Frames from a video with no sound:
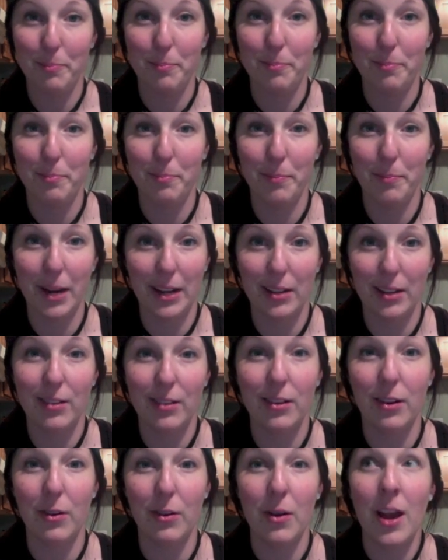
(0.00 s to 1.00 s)
make it
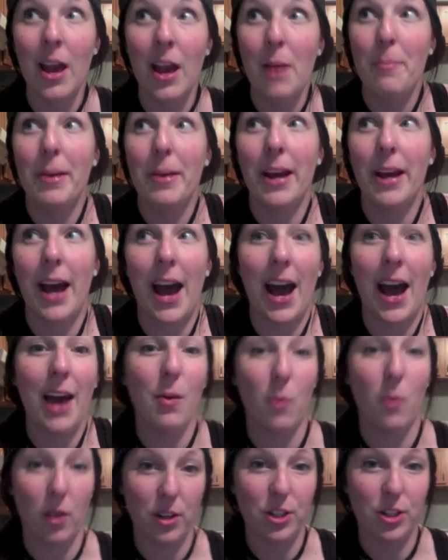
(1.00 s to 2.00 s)
through. But I
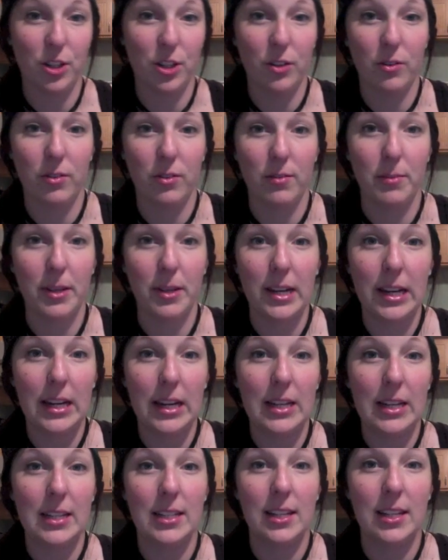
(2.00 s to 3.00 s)
want to,
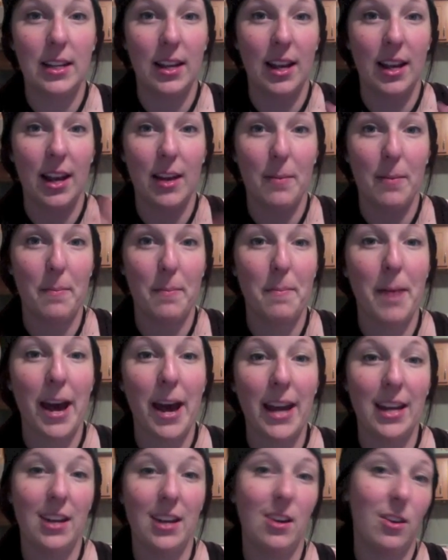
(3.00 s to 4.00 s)
because
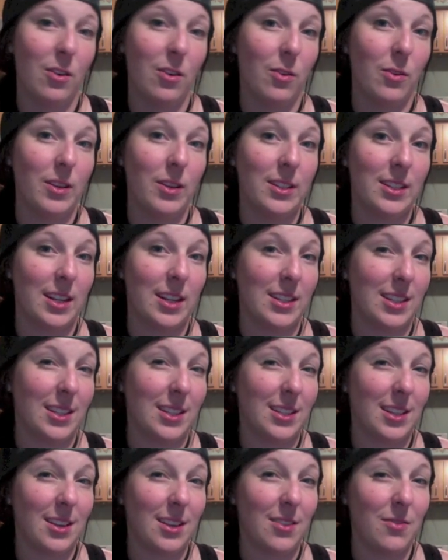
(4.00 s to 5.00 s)
my ego is that
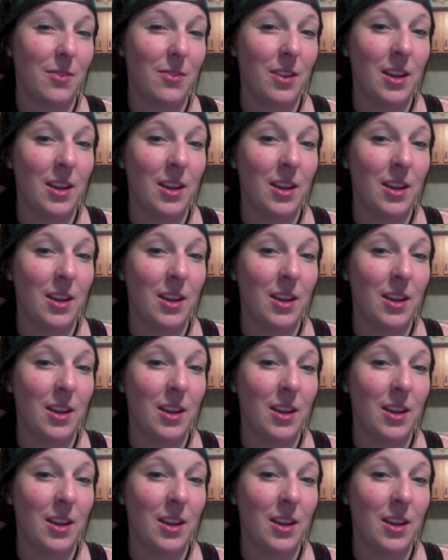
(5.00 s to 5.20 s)
sensitive.